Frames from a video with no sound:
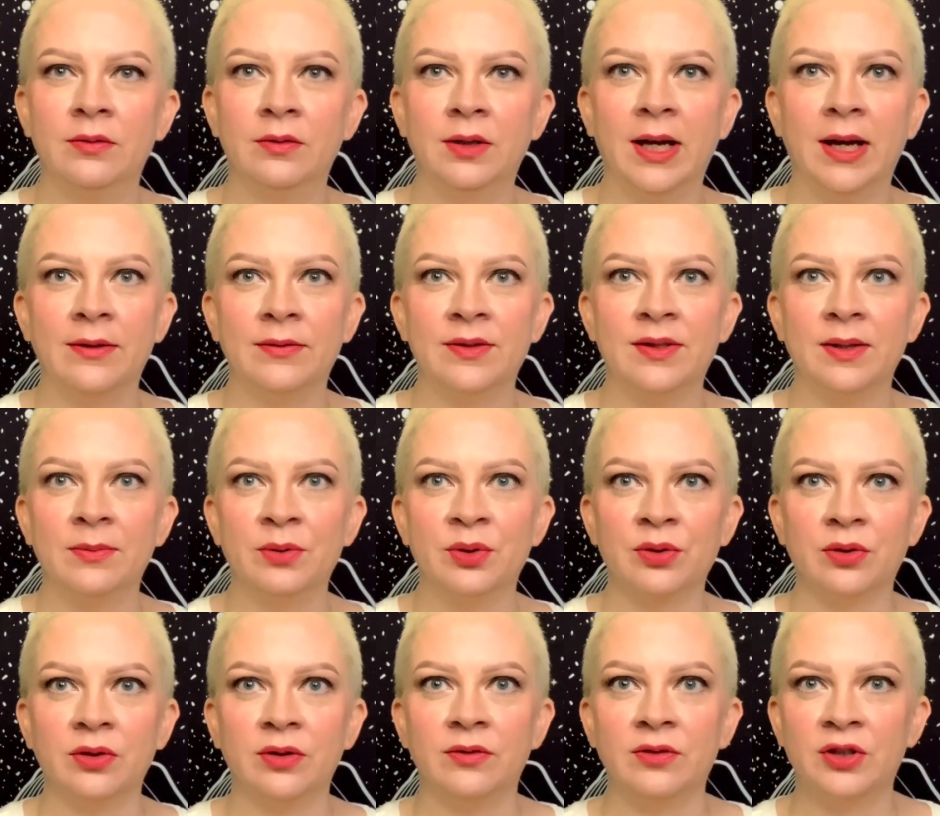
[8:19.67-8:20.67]
have some
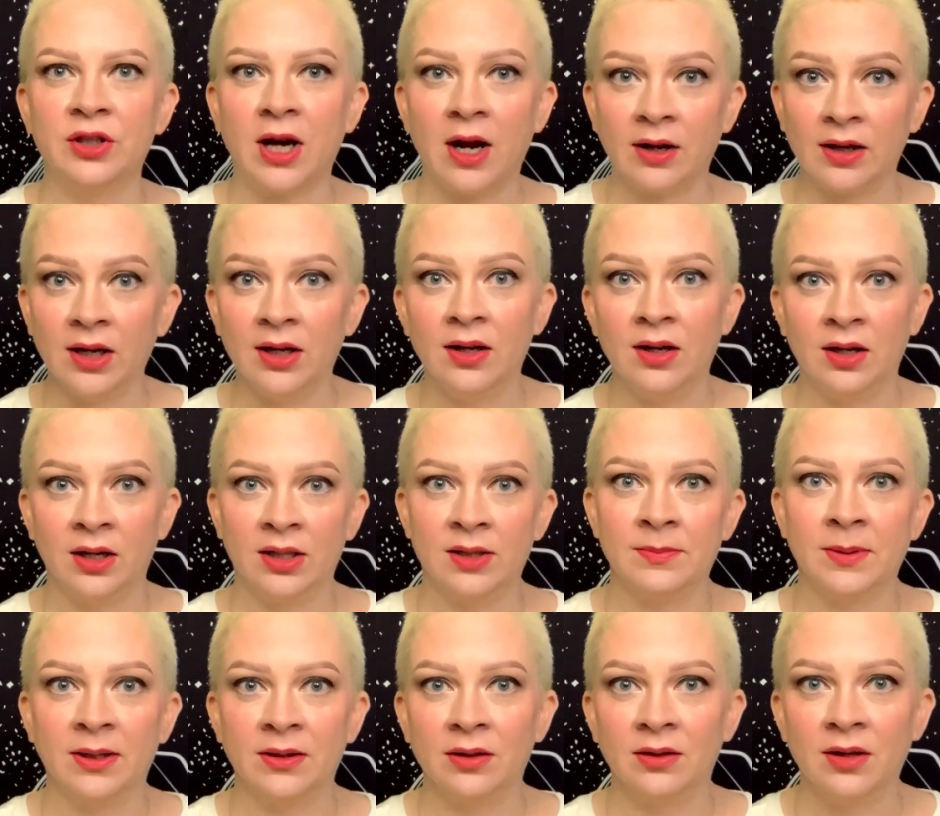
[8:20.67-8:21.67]
sort of shocking,
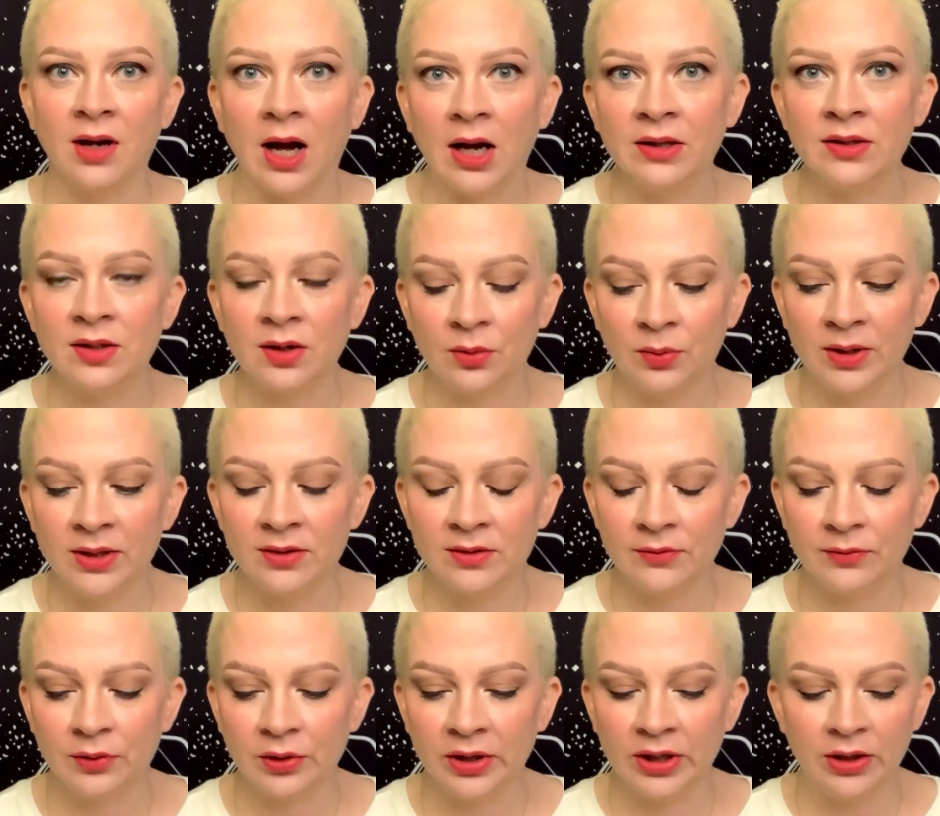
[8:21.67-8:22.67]
unexpected consequence
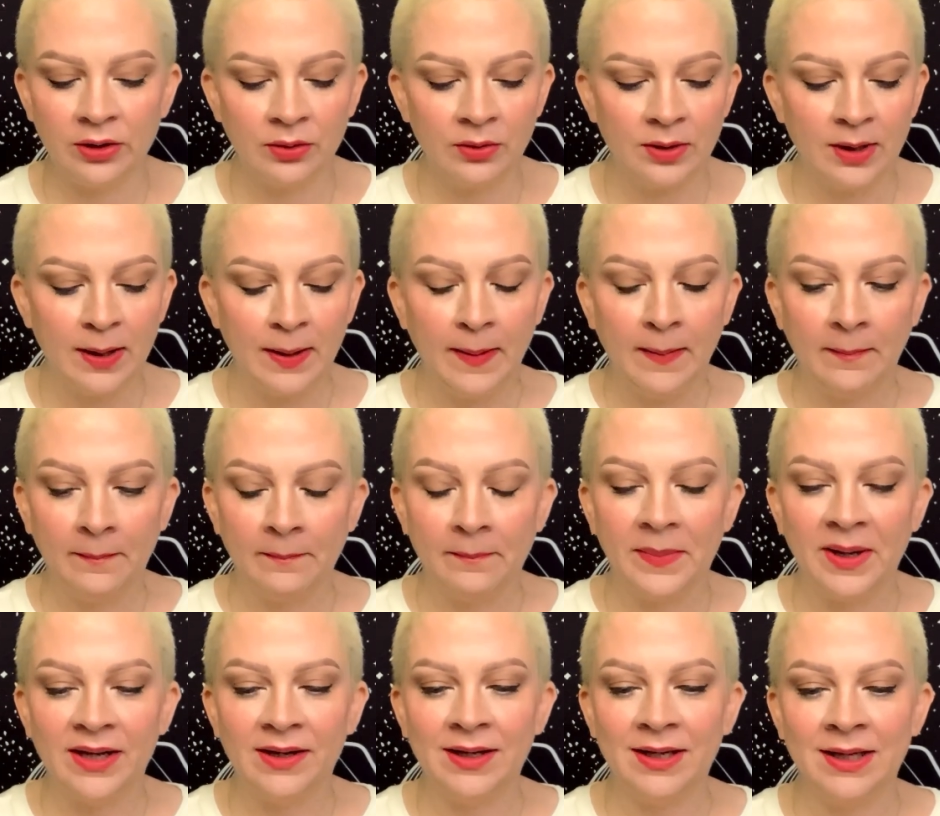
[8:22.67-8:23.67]
for you,
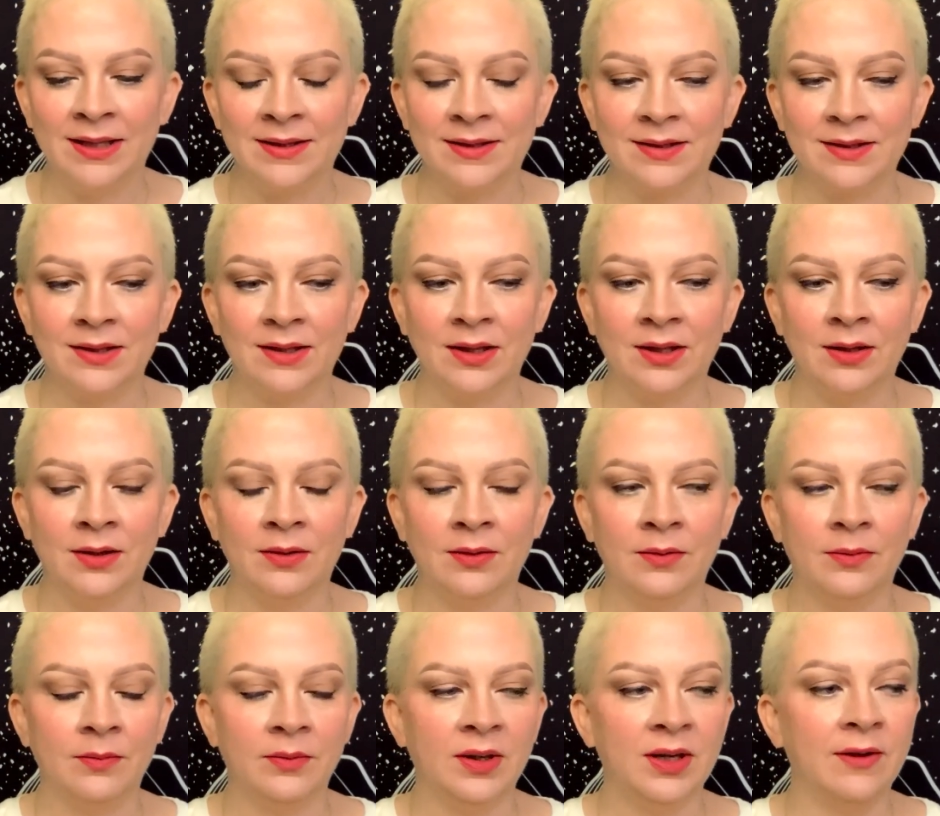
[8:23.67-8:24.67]
but
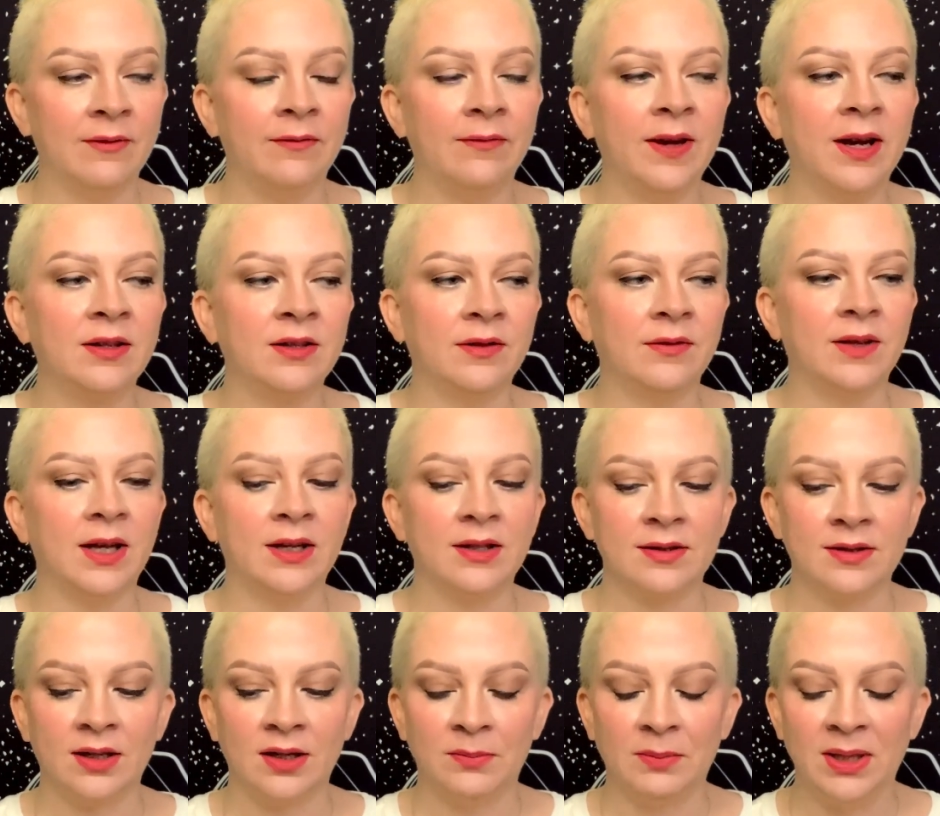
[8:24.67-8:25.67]
the effect of that is
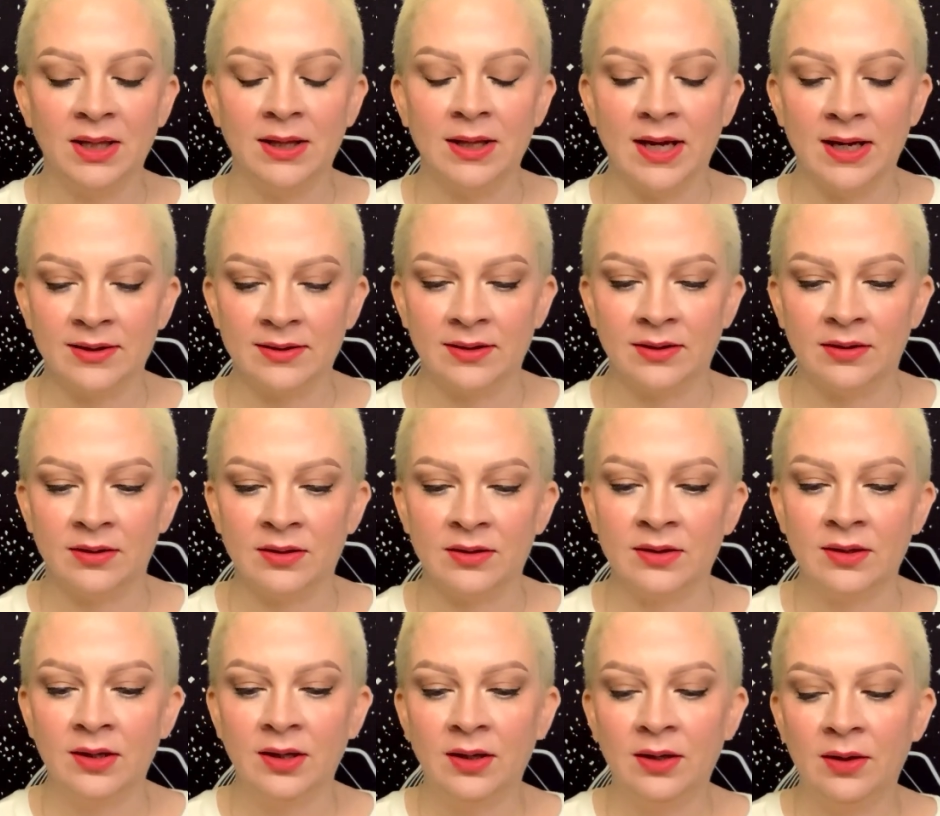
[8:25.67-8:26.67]
going to be lessened
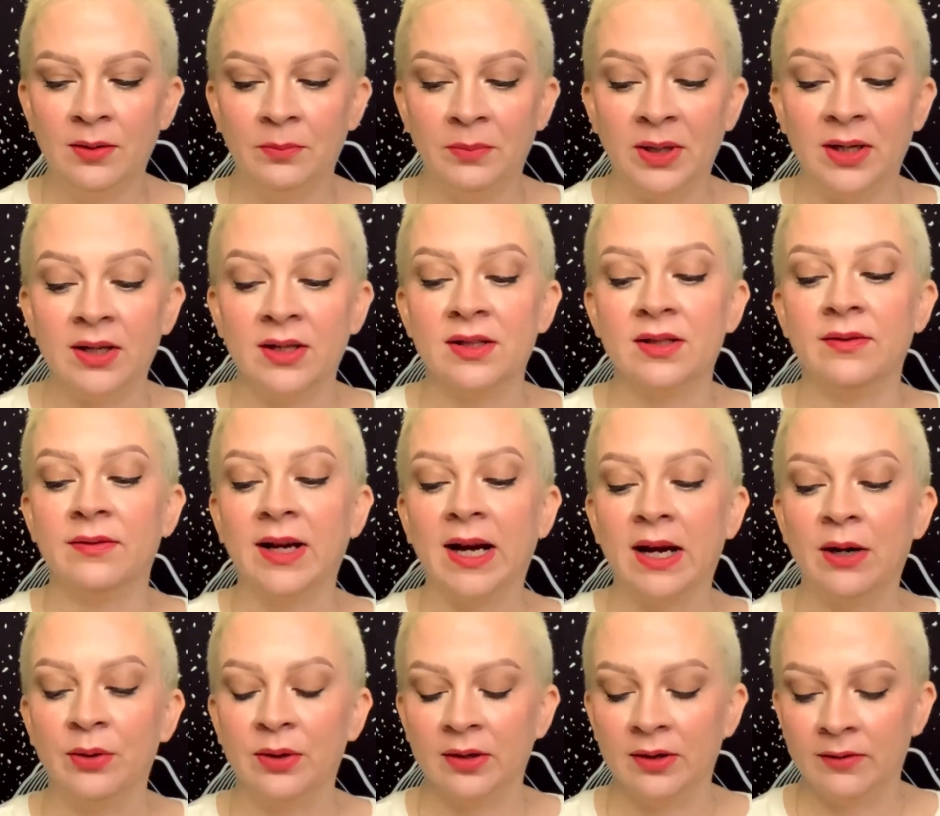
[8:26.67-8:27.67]
because of
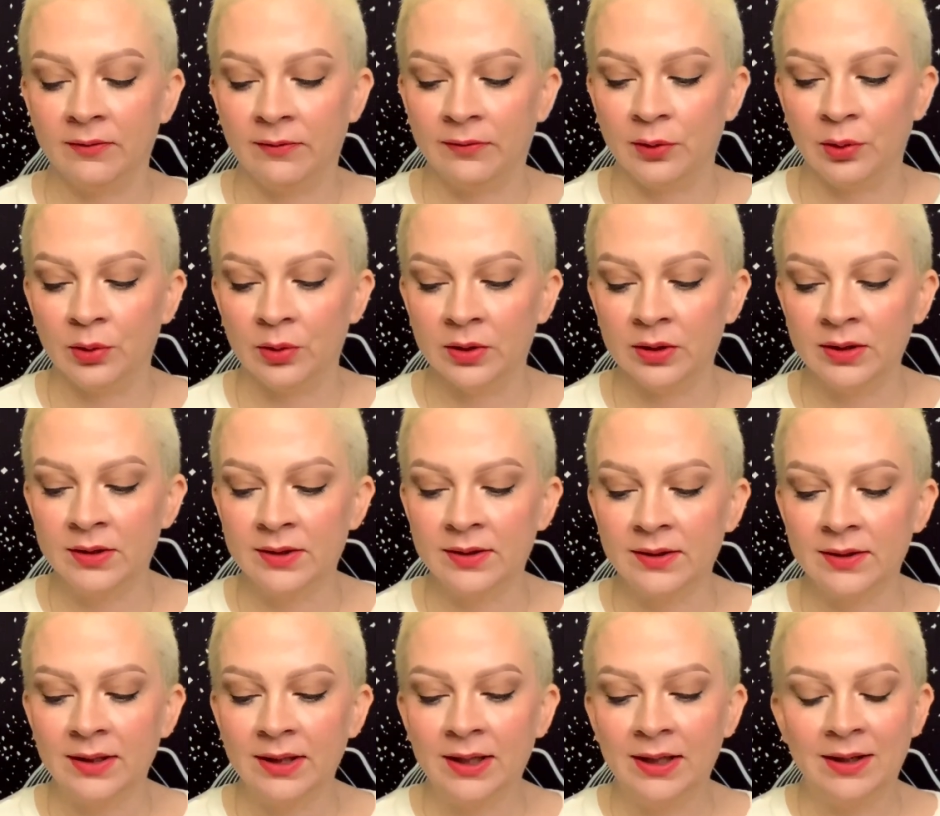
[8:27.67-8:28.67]
how it unfolds.